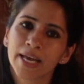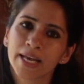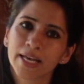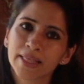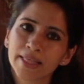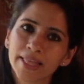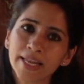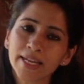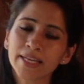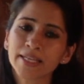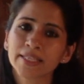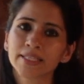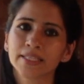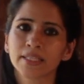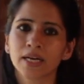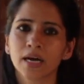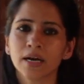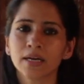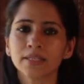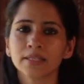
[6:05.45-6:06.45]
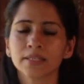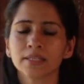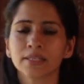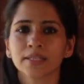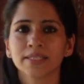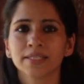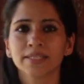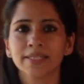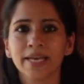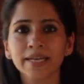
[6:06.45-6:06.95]
then it starts
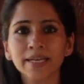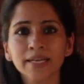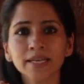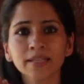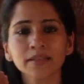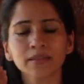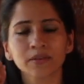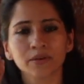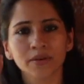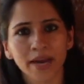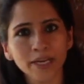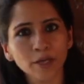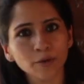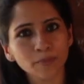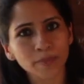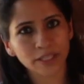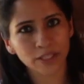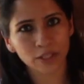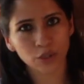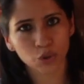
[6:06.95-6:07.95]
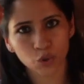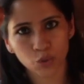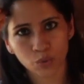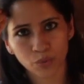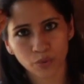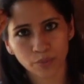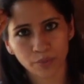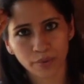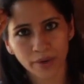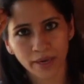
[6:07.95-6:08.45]
sending the right message to
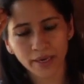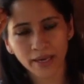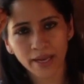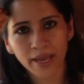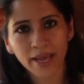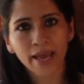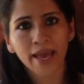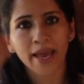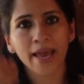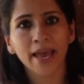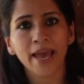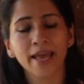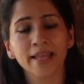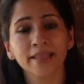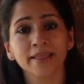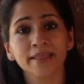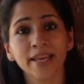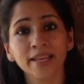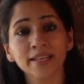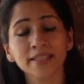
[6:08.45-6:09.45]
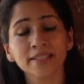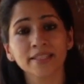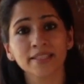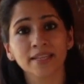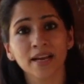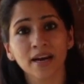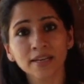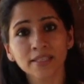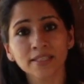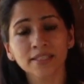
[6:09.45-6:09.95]
the brain, and then it
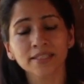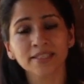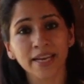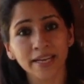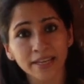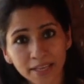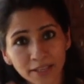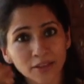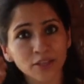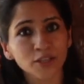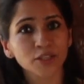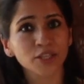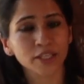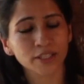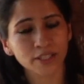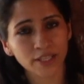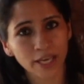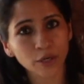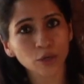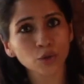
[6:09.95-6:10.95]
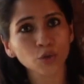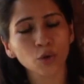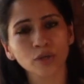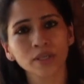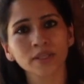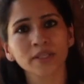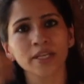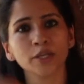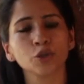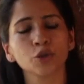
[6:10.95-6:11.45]
starts sending the
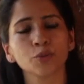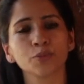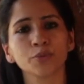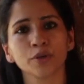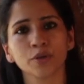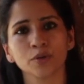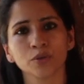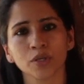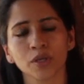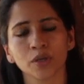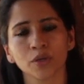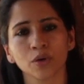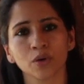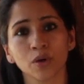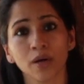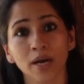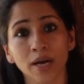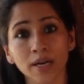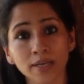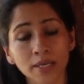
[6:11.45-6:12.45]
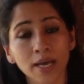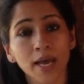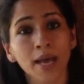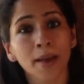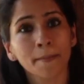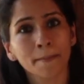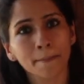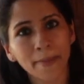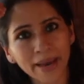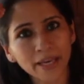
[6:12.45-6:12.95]
serotonin that you're producing in your gut
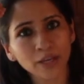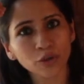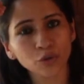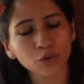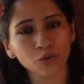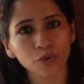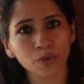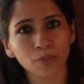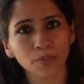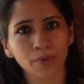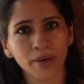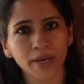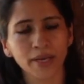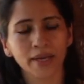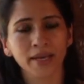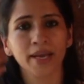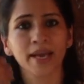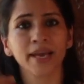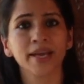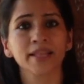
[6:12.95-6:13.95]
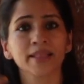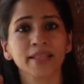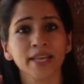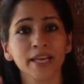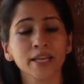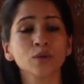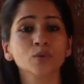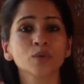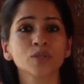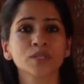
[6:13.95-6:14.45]
back into the brain, and
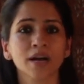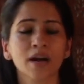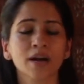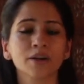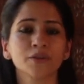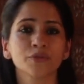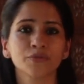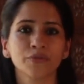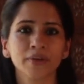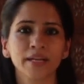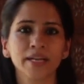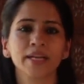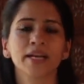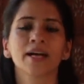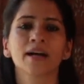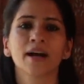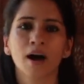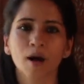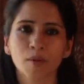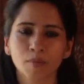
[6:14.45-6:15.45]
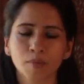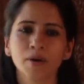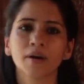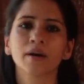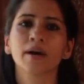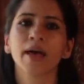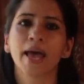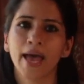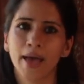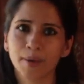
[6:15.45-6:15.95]
then you start feeling
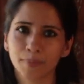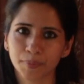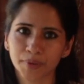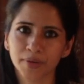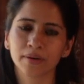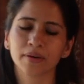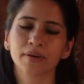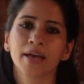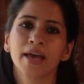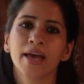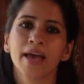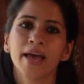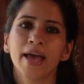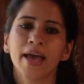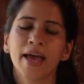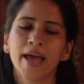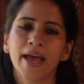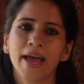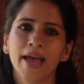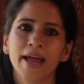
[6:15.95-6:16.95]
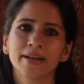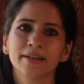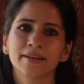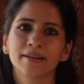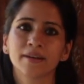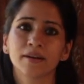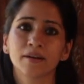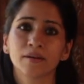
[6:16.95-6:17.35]
calmer, happier, and